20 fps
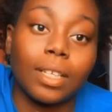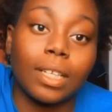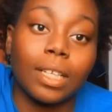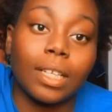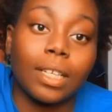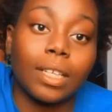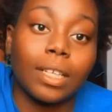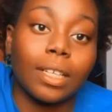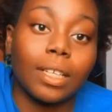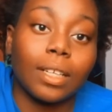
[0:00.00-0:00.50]

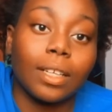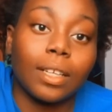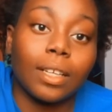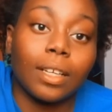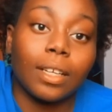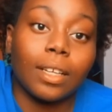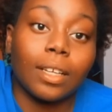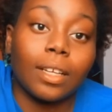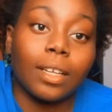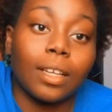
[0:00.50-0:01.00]

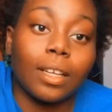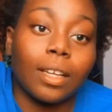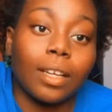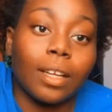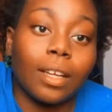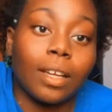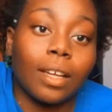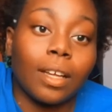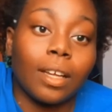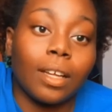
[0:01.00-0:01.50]

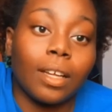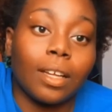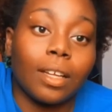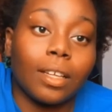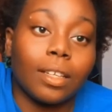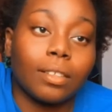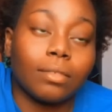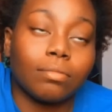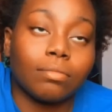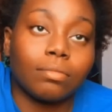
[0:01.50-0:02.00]

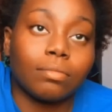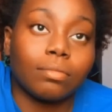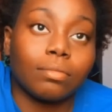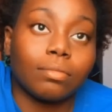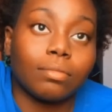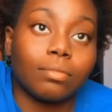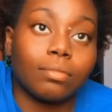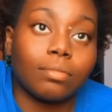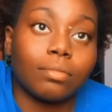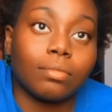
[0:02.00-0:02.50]

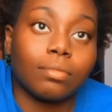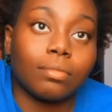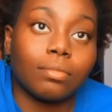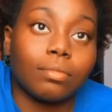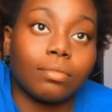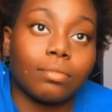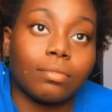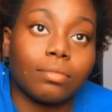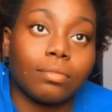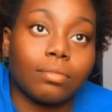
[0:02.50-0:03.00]

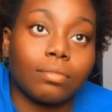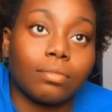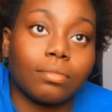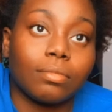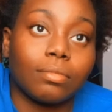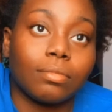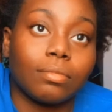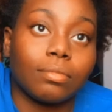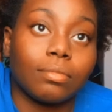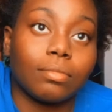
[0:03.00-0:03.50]

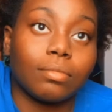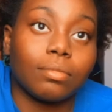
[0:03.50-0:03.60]
[no speech]